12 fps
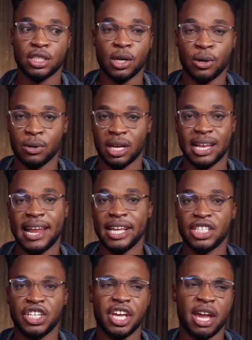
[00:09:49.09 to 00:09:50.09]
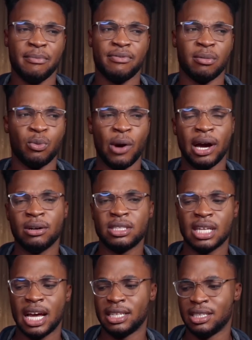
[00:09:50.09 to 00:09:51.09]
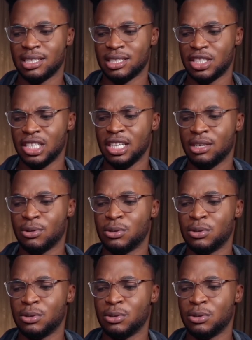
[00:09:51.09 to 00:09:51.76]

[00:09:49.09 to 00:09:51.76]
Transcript: So clearly she came from wealth and she